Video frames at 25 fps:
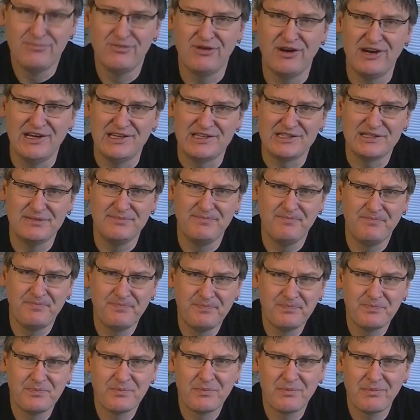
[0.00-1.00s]
Price.
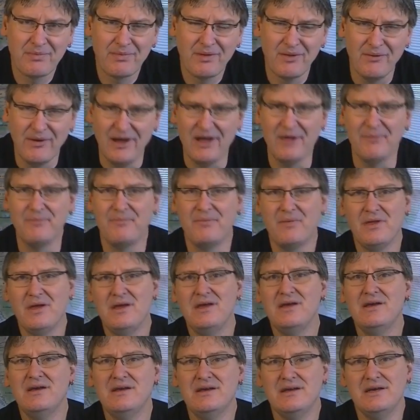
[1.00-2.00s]
Well,
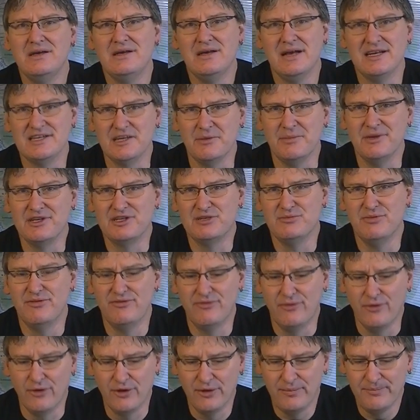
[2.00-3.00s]
as I mentioned
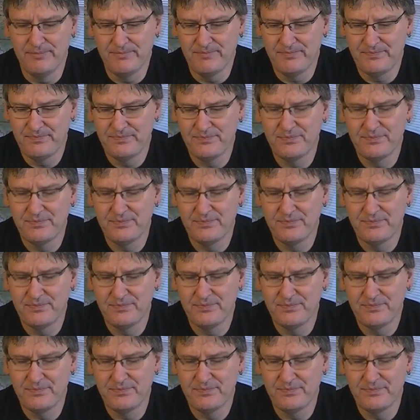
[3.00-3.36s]
before,